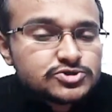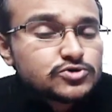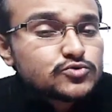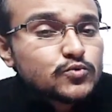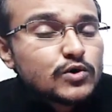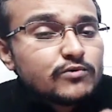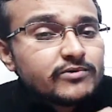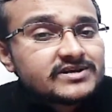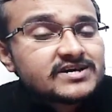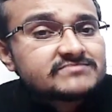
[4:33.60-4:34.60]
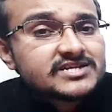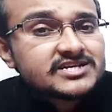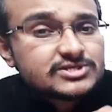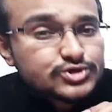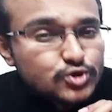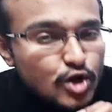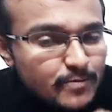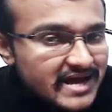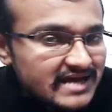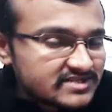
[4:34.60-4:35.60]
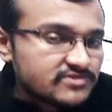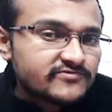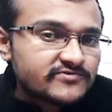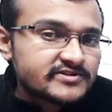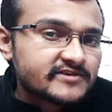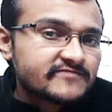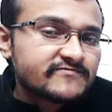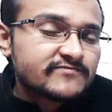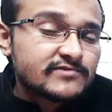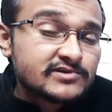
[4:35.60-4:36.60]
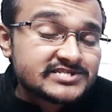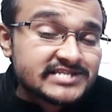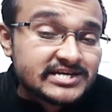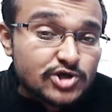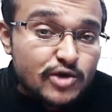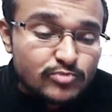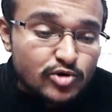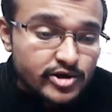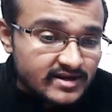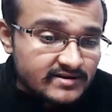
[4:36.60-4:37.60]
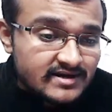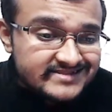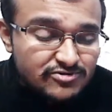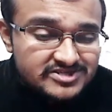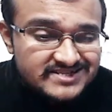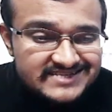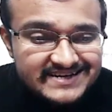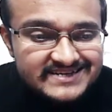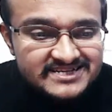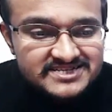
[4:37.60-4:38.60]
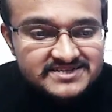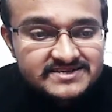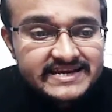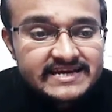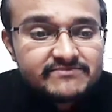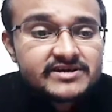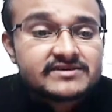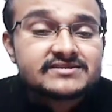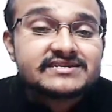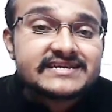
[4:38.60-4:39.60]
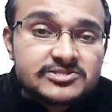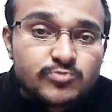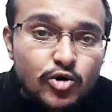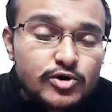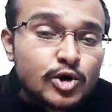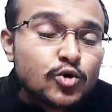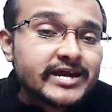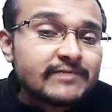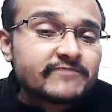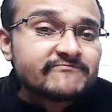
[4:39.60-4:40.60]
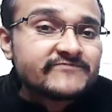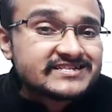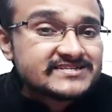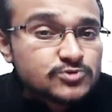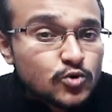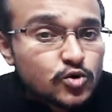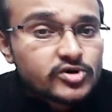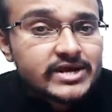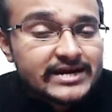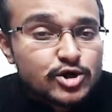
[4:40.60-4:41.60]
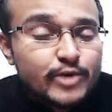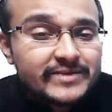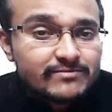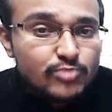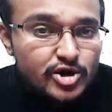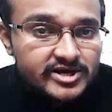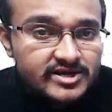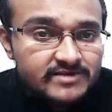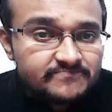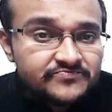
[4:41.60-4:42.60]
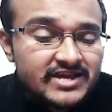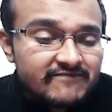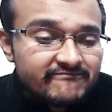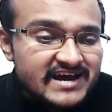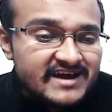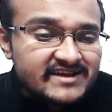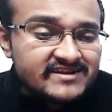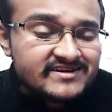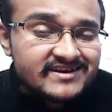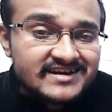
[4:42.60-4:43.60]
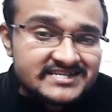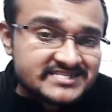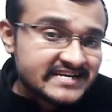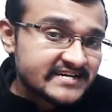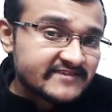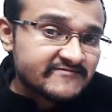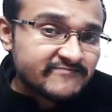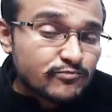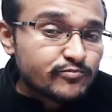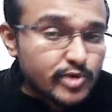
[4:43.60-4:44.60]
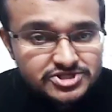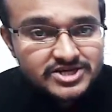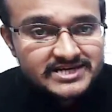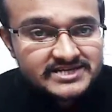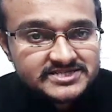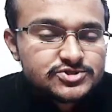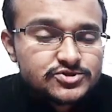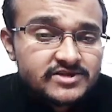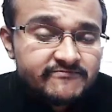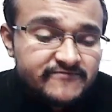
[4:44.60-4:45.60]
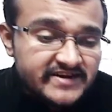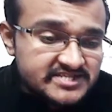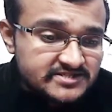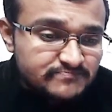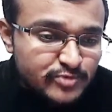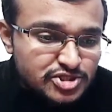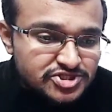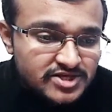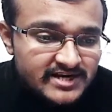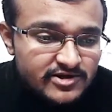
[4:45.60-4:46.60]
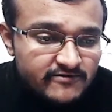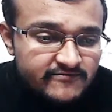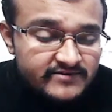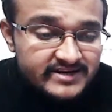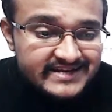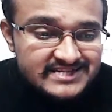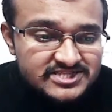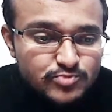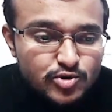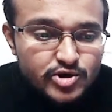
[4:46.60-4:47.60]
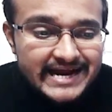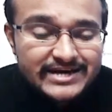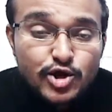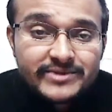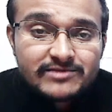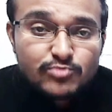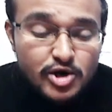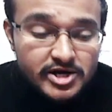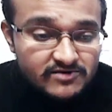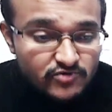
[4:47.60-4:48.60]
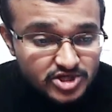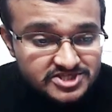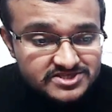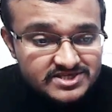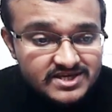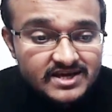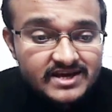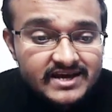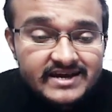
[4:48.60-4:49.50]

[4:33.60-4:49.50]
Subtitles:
So to overcome the drawbacks of Rutherford's atomic model, there was a scientist named Niels Bohr who came up with his own atomic model, where he stated few postulates. So the first postulate of Niels Bohr atomic model was,